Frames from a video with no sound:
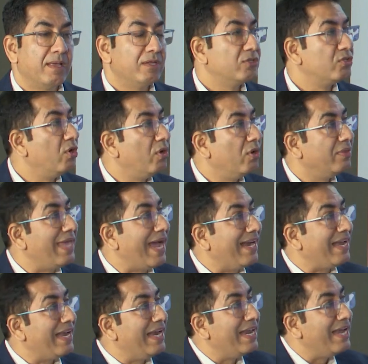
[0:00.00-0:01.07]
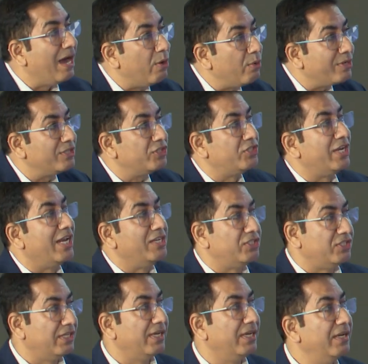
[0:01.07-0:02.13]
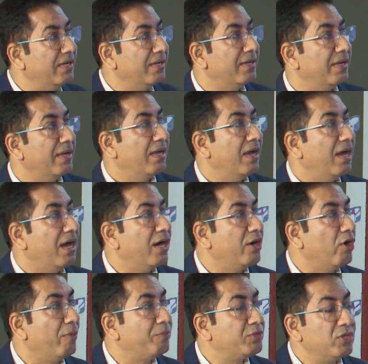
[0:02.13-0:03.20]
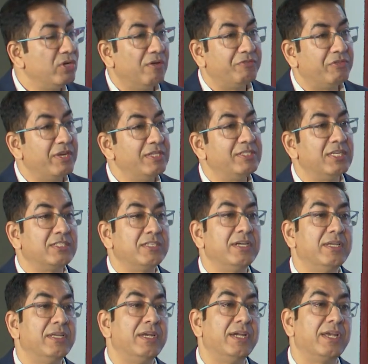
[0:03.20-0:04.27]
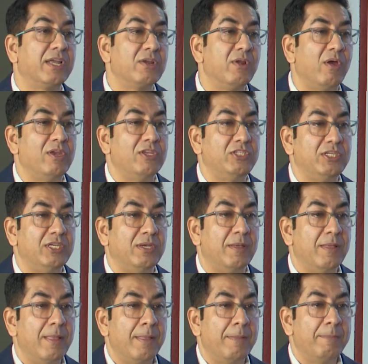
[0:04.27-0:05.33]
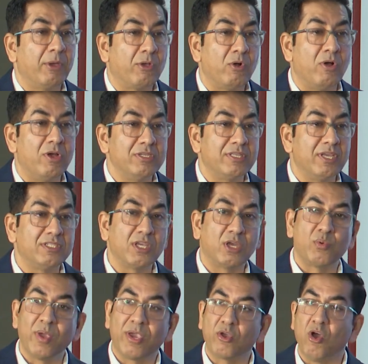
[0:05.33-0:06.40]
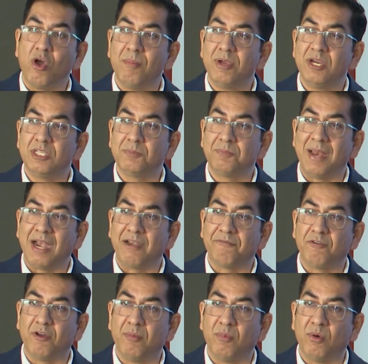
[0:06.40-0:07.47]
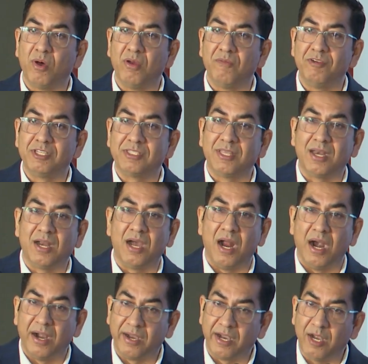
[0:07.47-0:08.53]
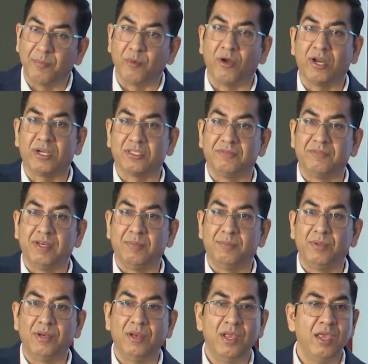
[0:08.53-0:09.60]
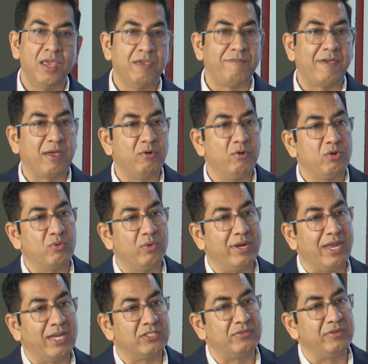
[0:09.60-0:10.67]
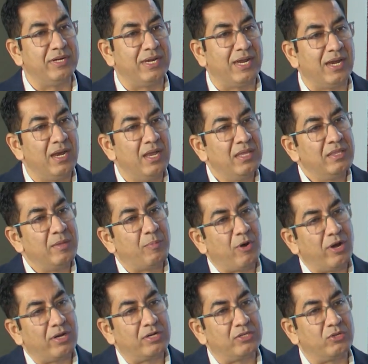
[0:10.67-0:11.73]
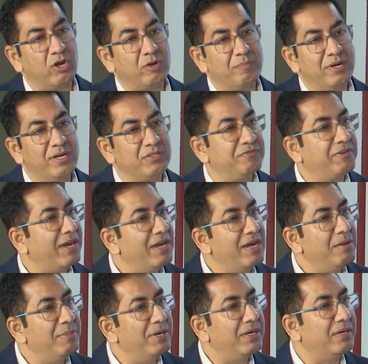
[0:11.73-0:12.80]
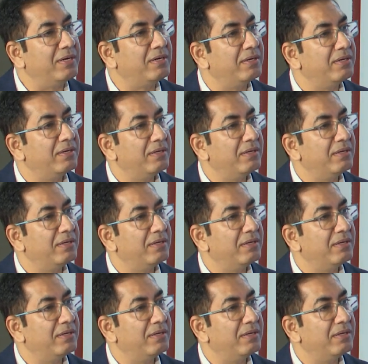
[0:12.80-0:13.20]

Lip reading: So that layout is changing. Adoption of 360-degree technology. Because there is a quick commerce platform on which there are 100 products available. If I go to a next retail, the product assortment is very limited.